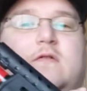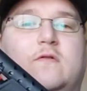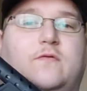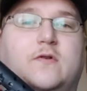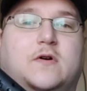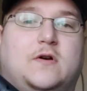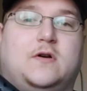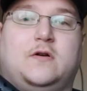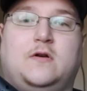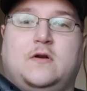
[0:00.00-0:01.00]
so
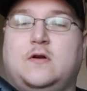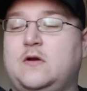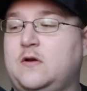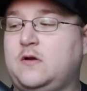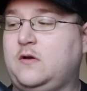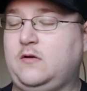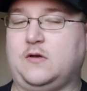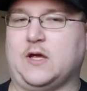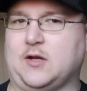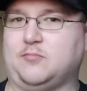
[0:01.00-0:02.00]
far,
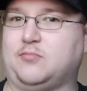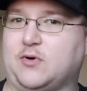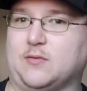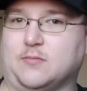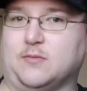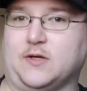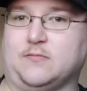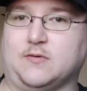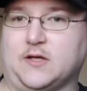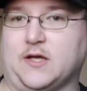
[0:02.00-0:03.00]
and probably,
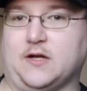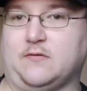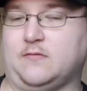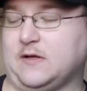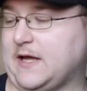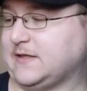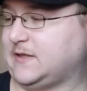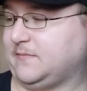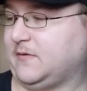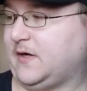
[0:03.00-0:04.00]
again, last
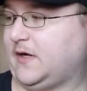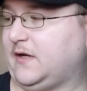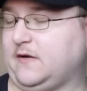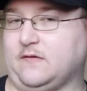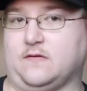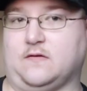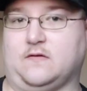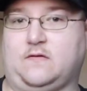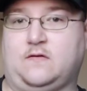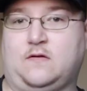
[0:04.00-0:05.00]
upgrade, is
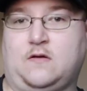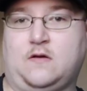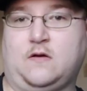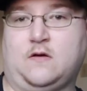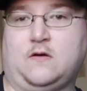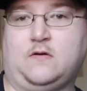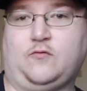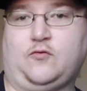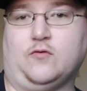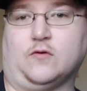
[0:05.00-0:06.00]
this
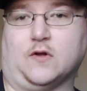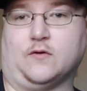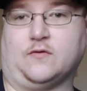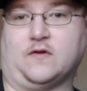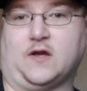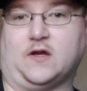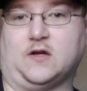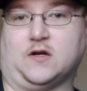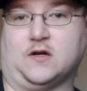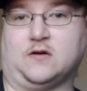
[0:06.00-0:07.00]
True Glow sight
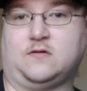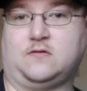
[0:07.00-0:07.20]
here.